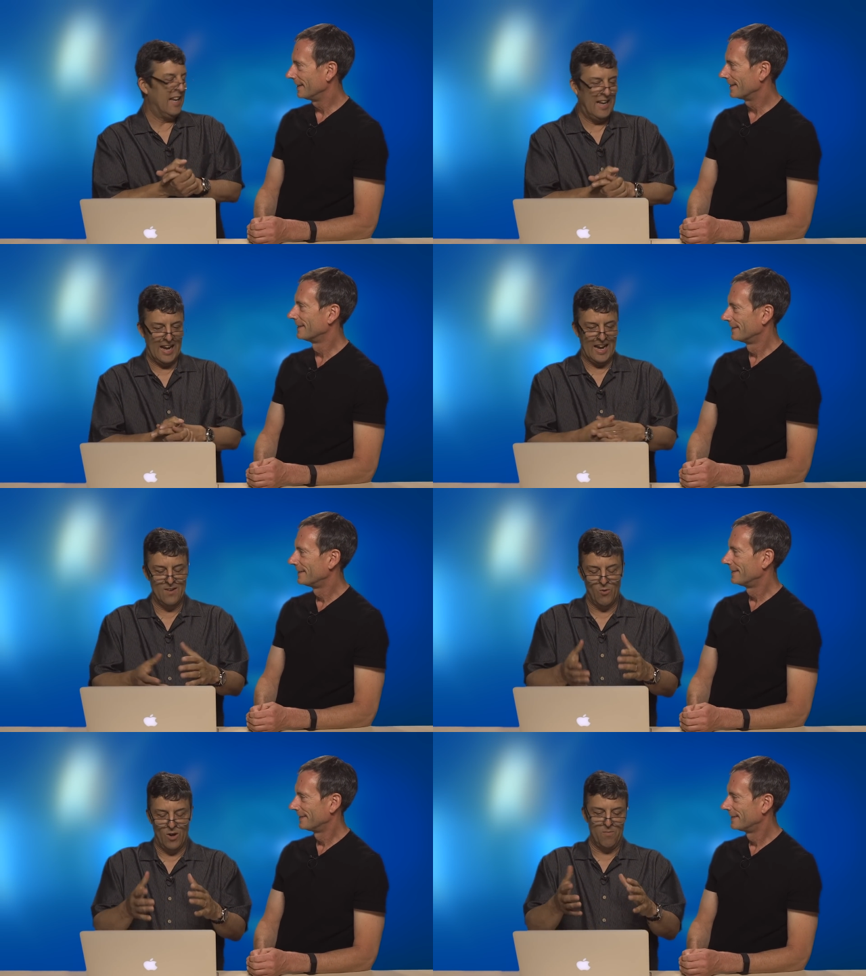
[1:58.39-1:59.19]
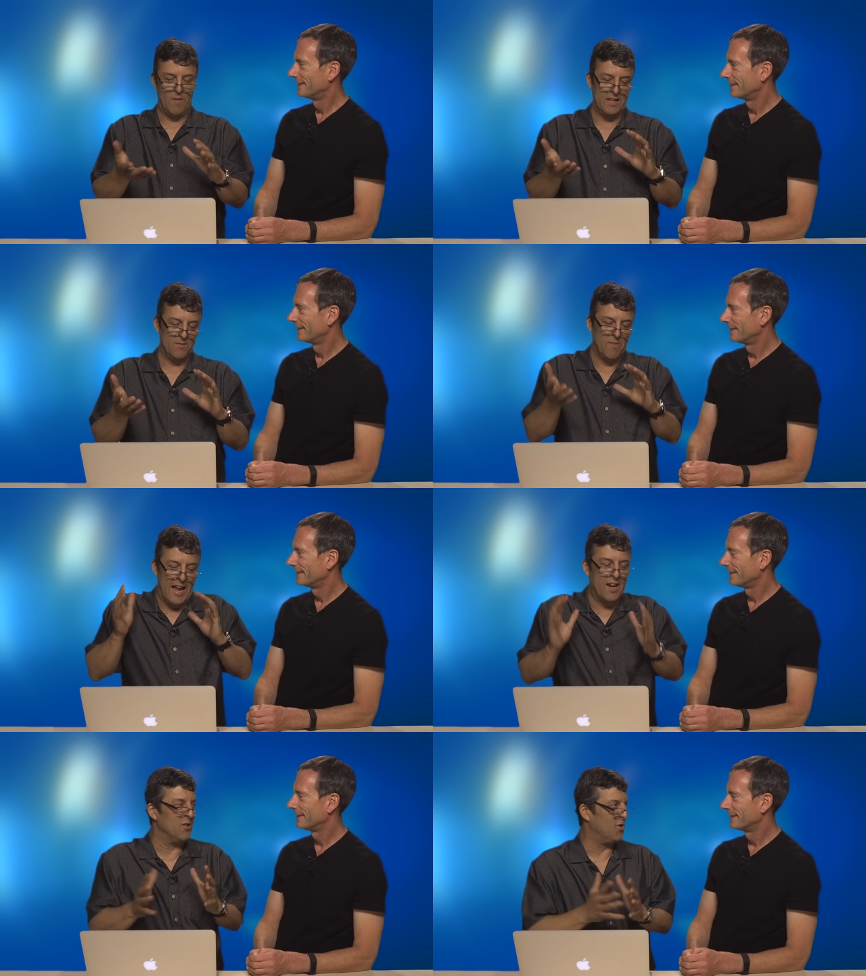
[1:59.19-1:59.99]
Speaker 1: and well, my
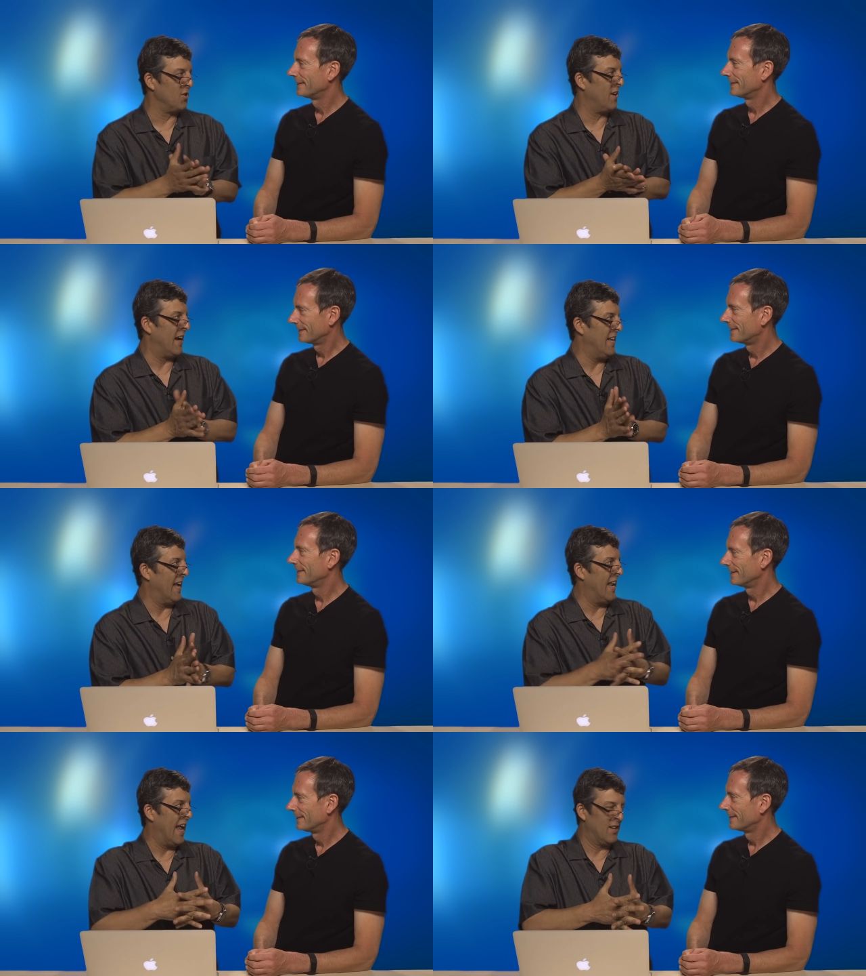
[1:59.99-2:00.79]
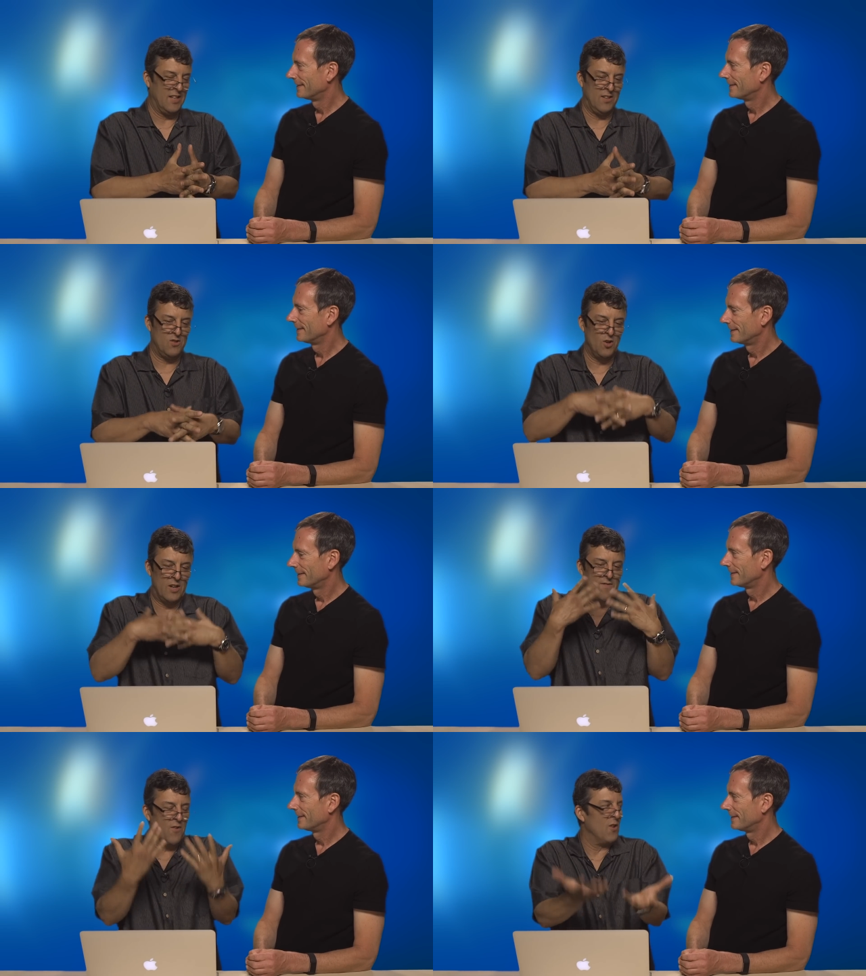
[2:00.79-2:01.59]
editors took their idea and actually took
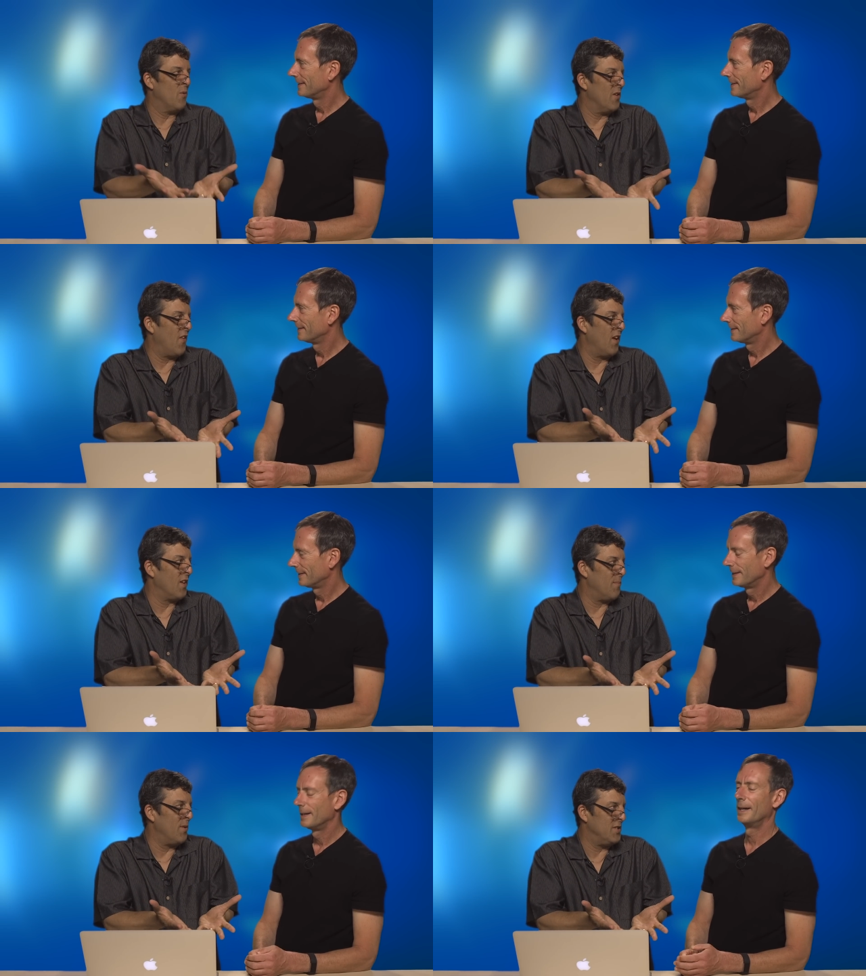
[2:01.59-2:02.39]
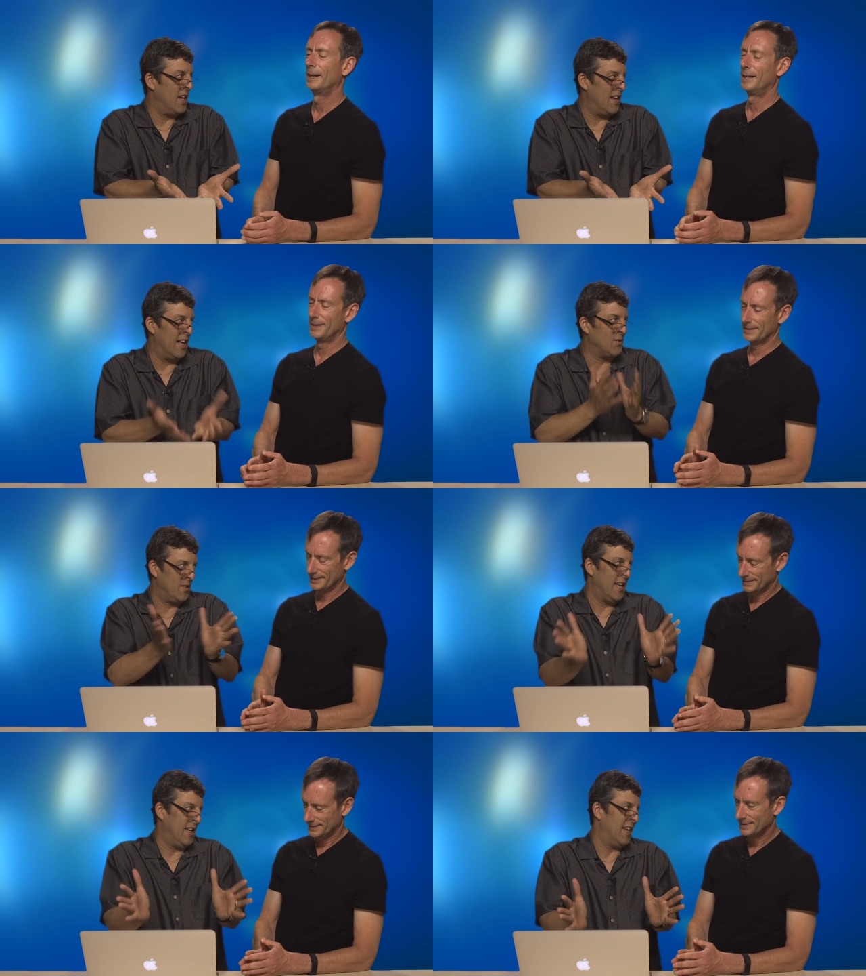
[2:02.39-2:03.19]
it further with Final Cut Pro X. That's what
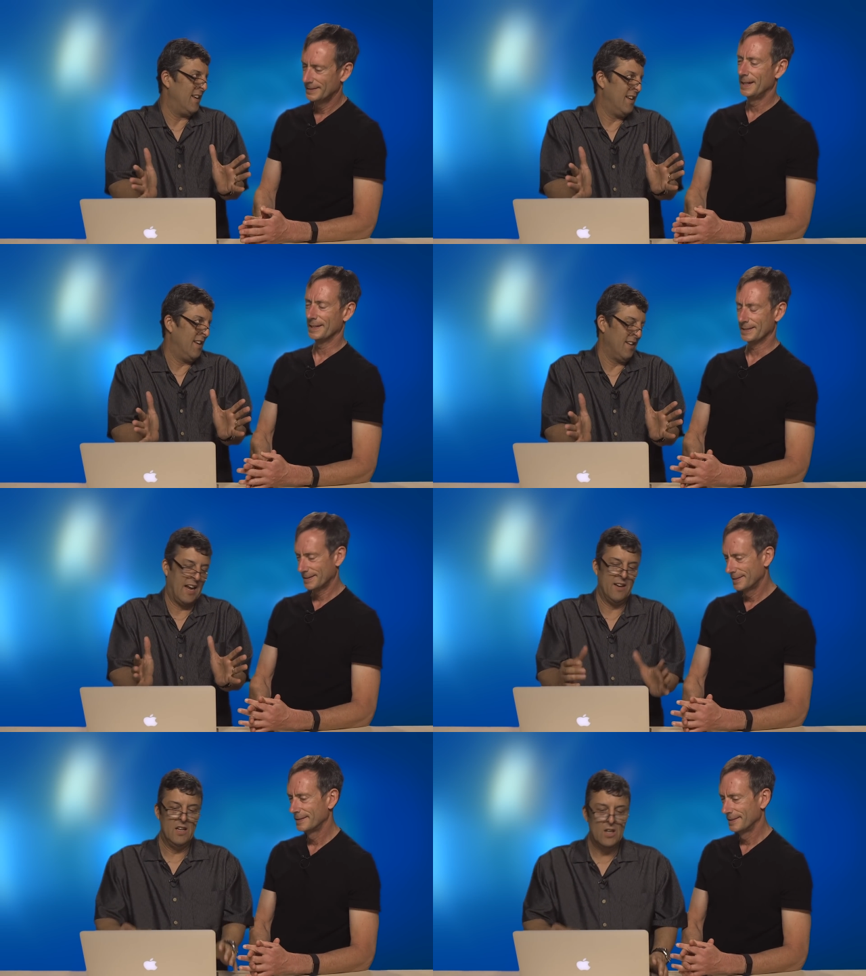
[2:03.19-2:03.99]
they did. Yes. Okay.